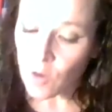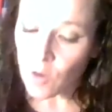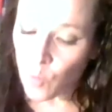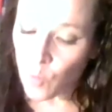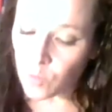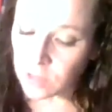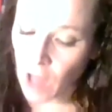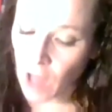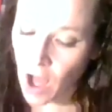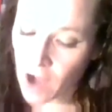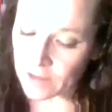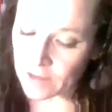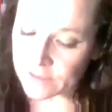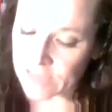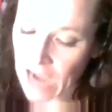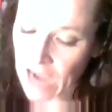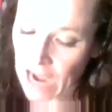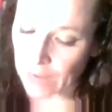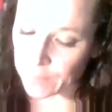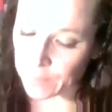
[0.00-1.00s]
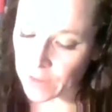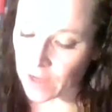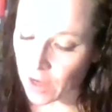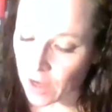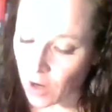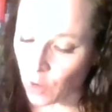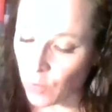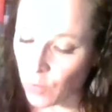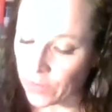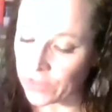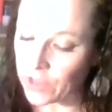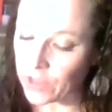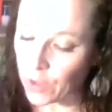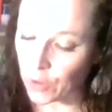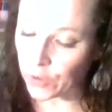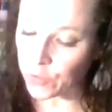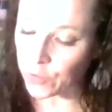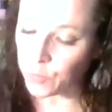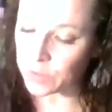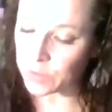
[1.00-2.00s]
Long time ago, when the
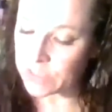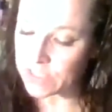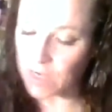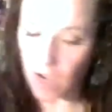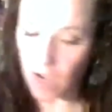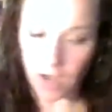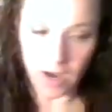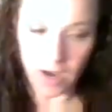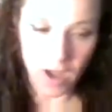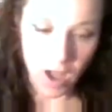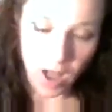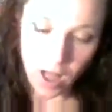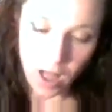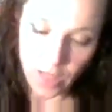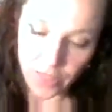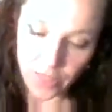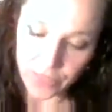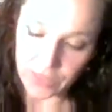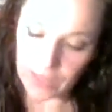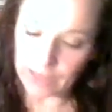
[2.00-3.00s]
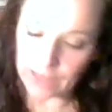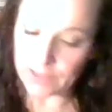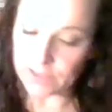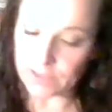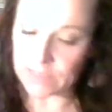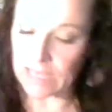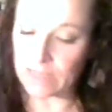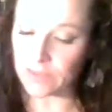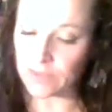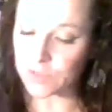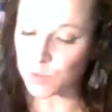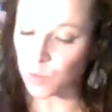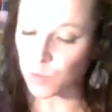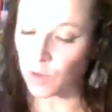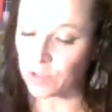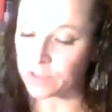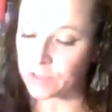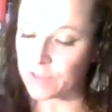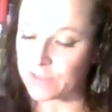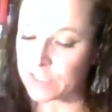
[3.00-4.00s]
earth was young, all things in this
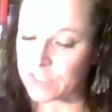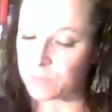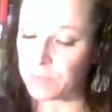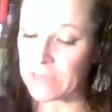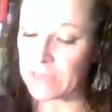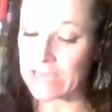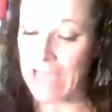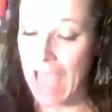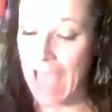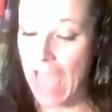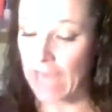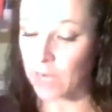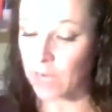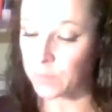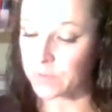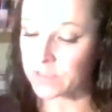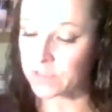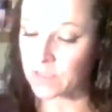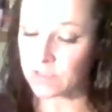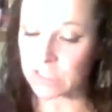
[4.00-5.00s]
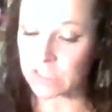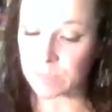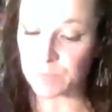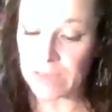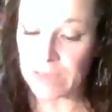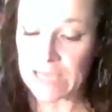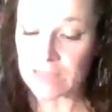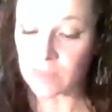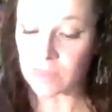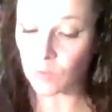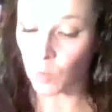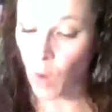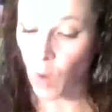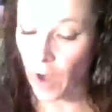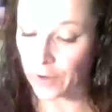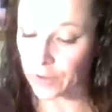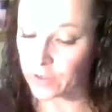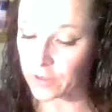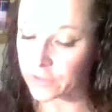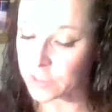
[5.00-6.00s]
world could speak. Animals could speak, the
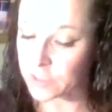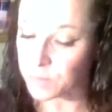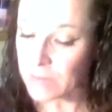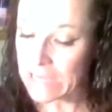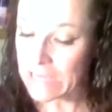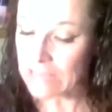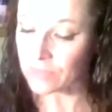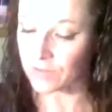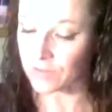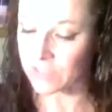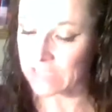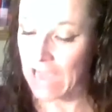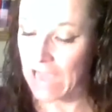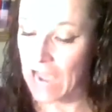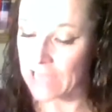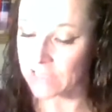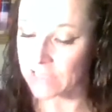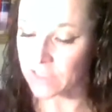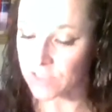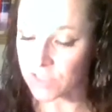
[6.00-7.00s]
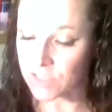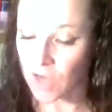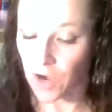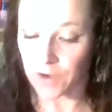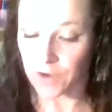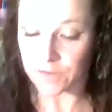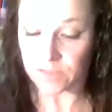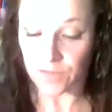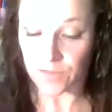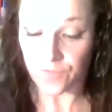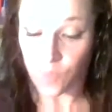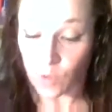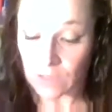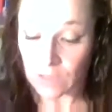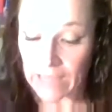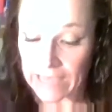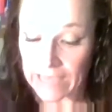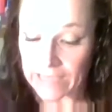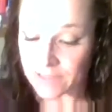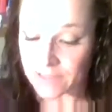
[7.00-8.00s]
water could speak, the skies, the stars, the
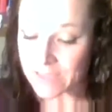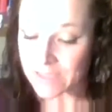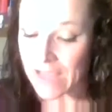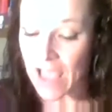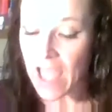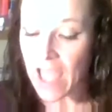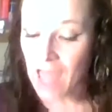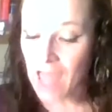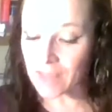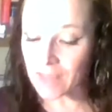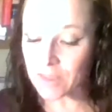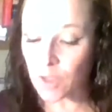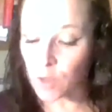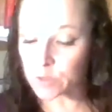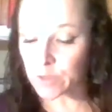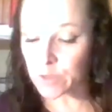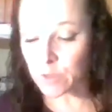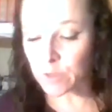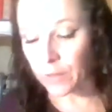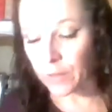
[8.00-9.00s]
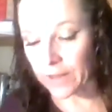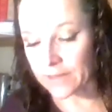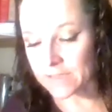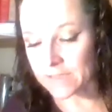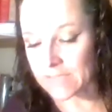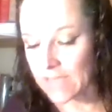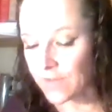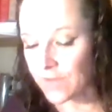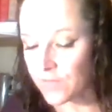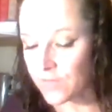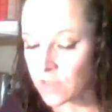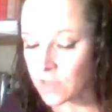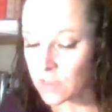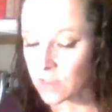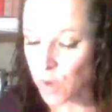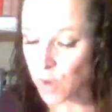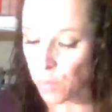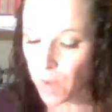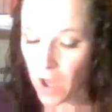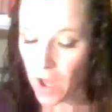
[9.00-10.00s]
four-leggeds, and those with wings, even the
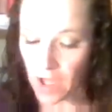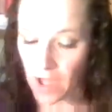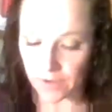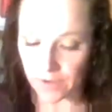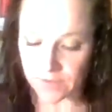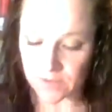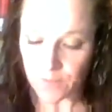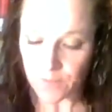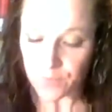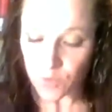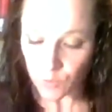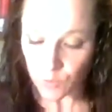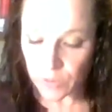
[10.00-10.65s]
little bugs.